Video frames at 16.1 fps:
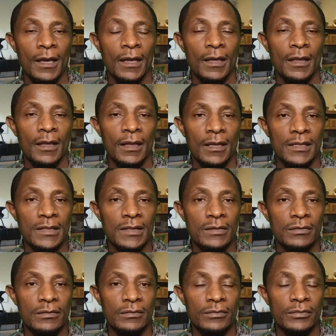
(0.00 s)

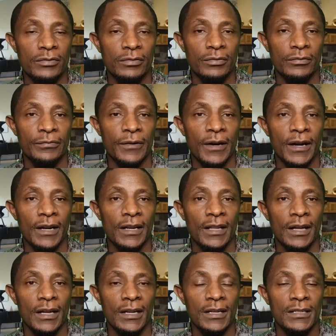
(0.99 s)
You'll find
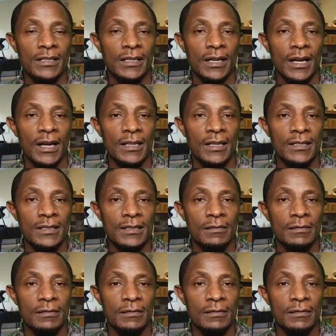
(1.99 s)
that it has